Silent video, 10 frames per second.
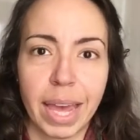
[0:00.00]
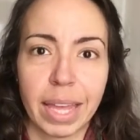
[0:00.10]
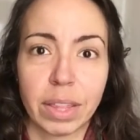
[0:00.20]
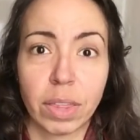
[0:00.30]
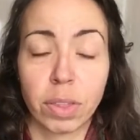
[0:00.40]

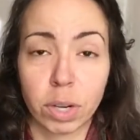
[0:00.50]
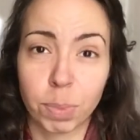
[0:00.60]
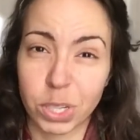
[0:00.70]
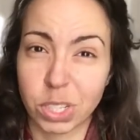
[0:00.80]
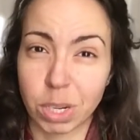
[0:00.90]
And the third
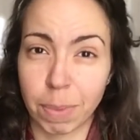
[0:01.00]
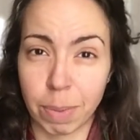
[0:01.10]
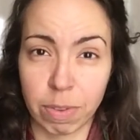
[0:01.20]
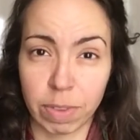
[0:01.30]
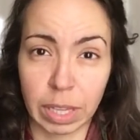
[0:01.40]
person might
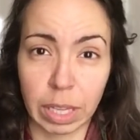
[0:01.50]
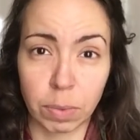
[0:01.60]
be feeling